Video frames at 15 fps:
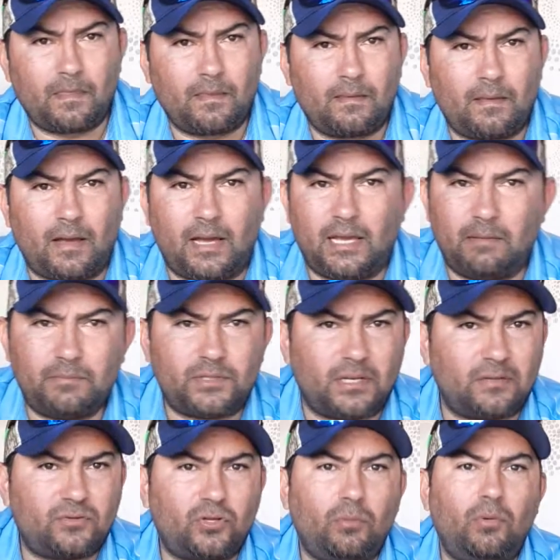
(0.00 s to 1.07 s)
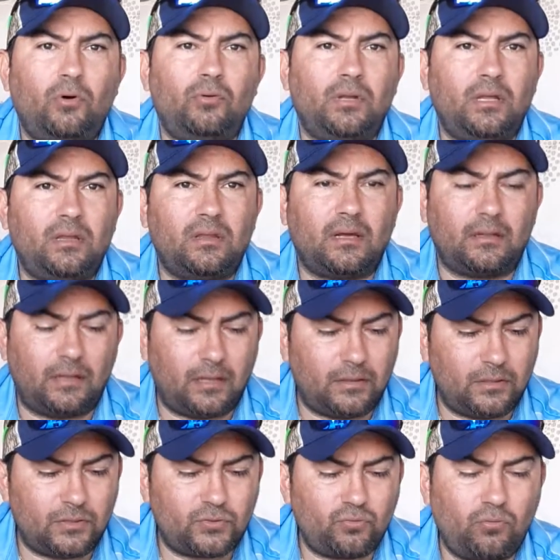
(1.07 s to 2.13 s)
I am testimony that it
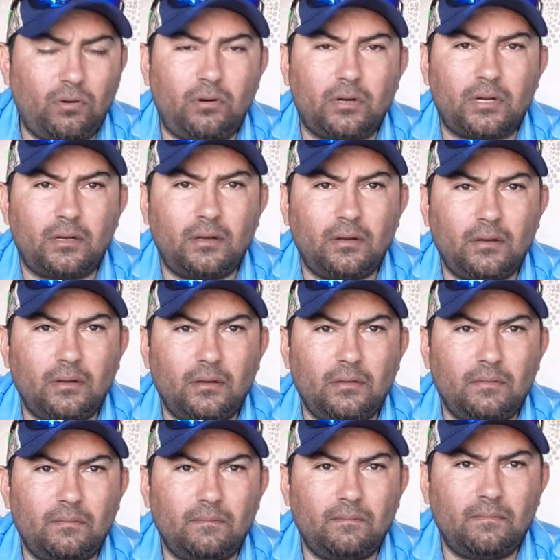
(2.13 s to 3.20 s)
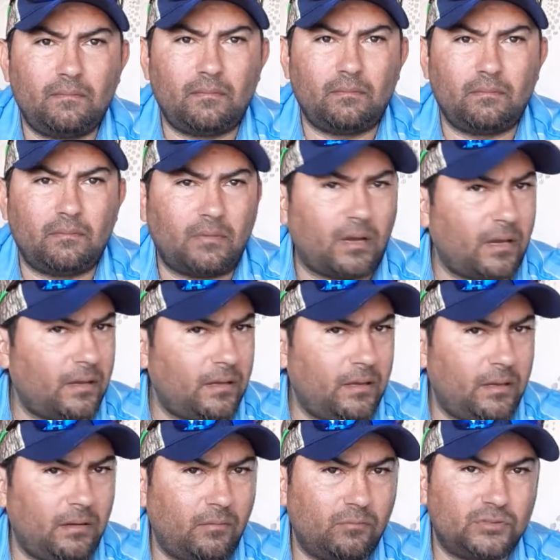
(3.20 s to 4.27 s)
does work.
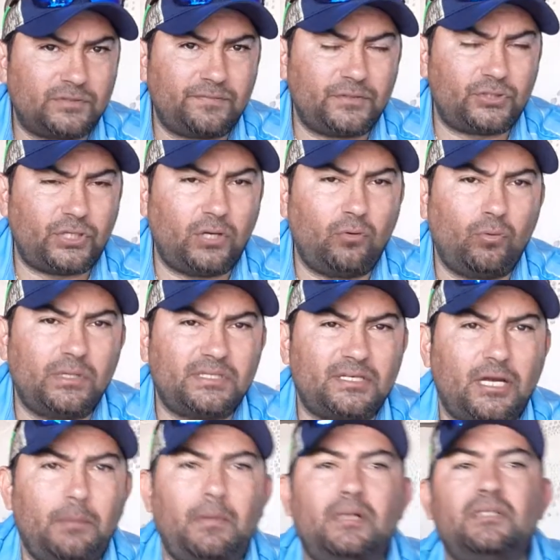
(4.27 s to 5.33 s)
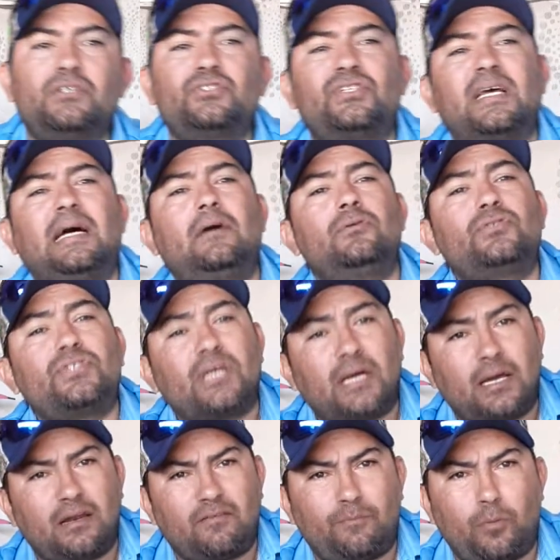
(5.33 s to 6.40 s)
I was fishing one time on the south
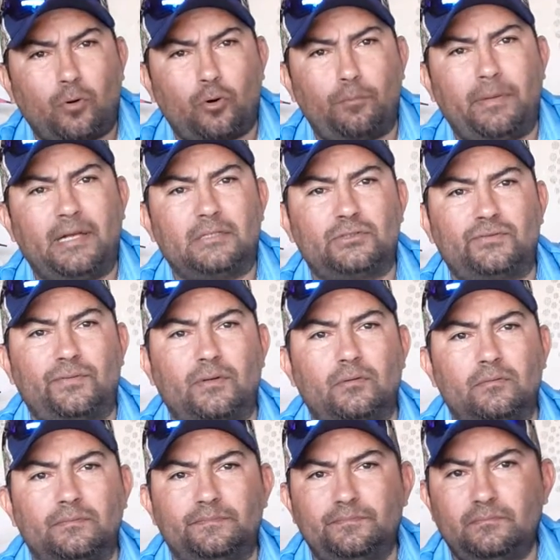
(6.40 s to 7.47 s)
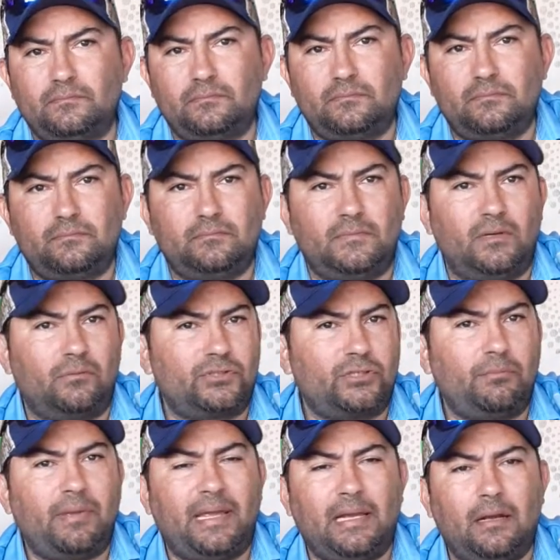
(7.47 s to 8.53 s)
side of Port Mansfield. There were
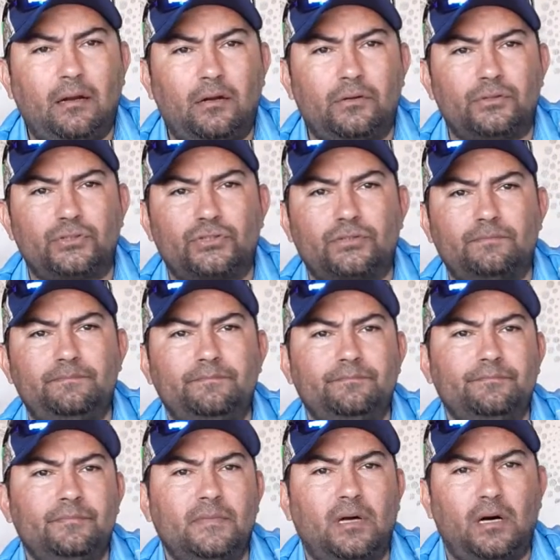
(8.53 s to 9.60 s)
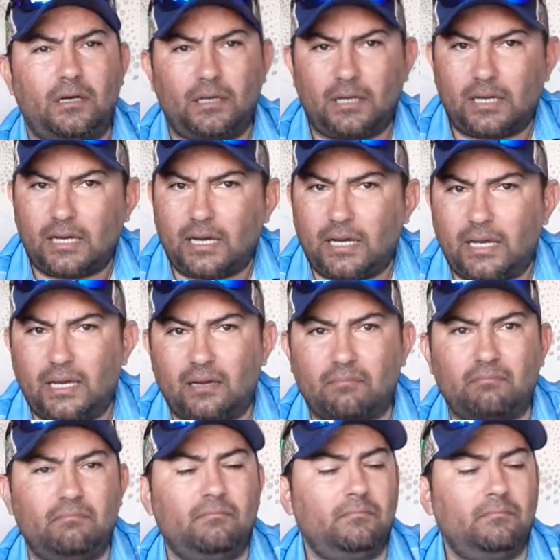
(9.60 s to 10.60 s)
some anglers on a kayak,